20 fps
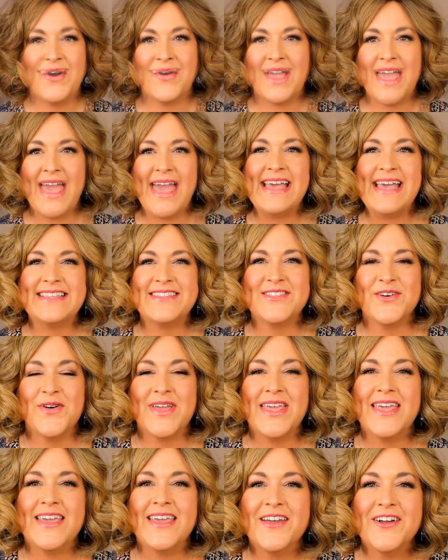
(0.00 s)
Okay,
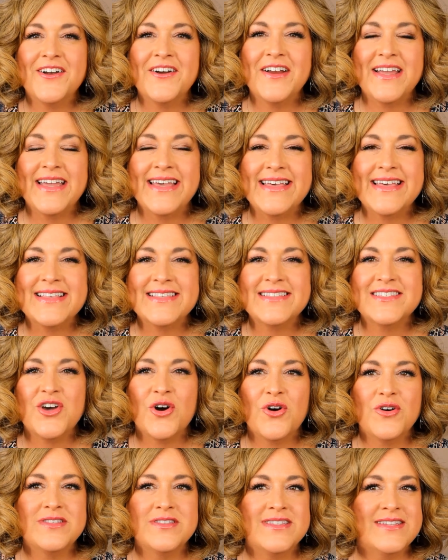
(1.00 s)
so here is
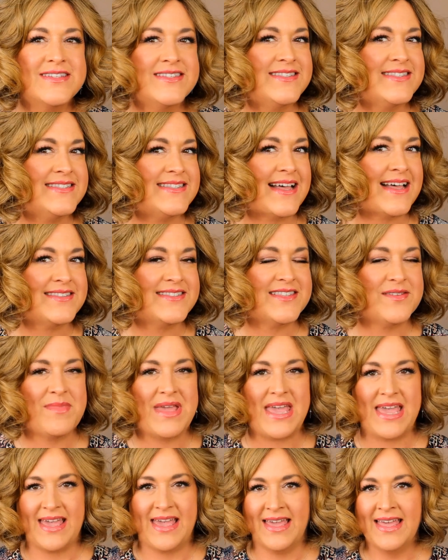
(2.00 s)
Toasted
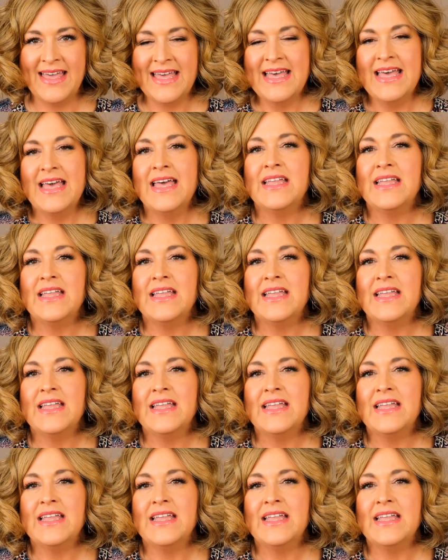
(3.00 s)
Sesame.